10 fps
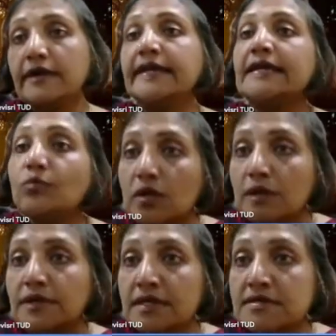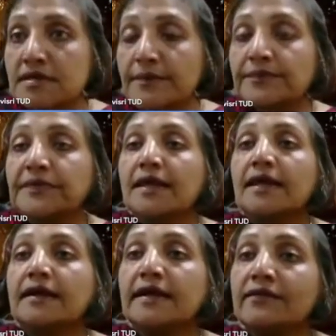dewormers,
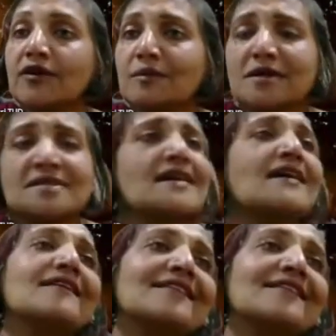dewormers are,